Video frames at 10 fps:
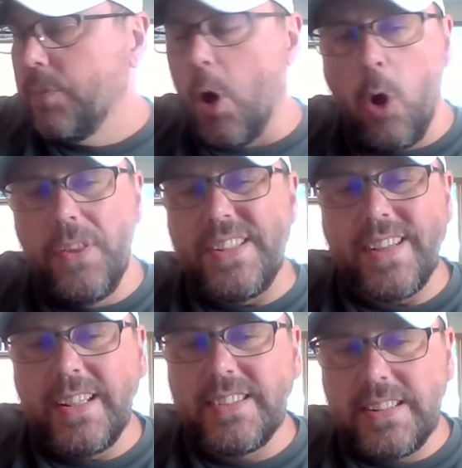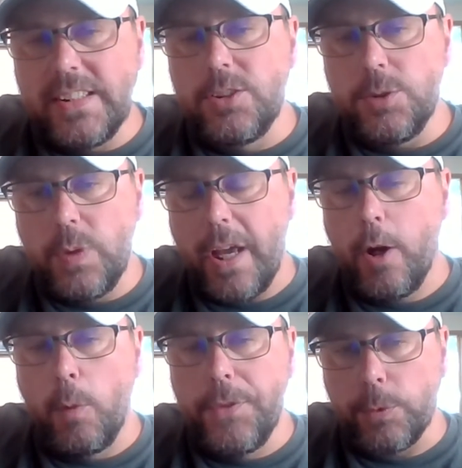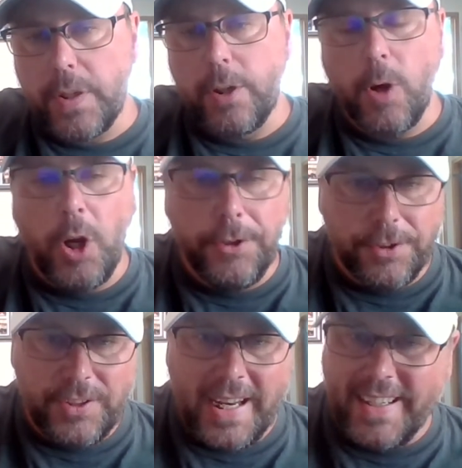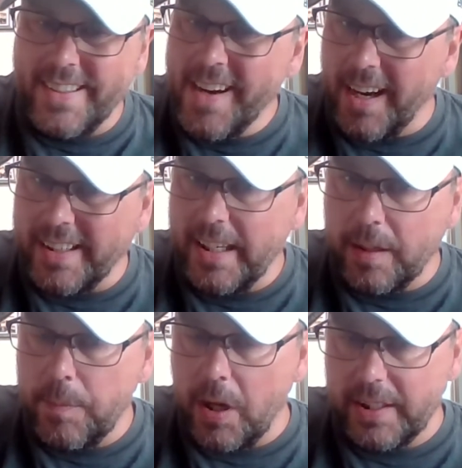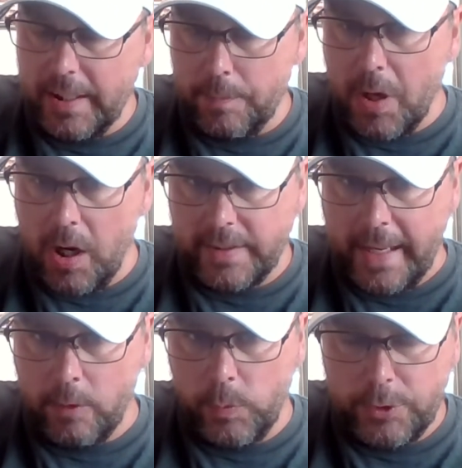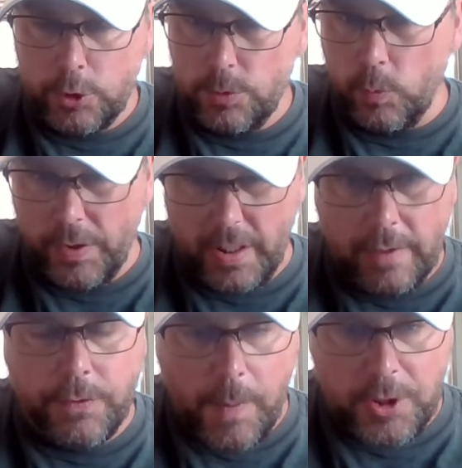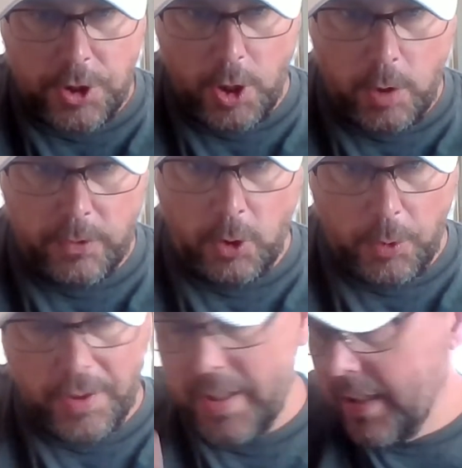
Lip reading: all these things tend to help the reader understand and not get bogged down with information overload,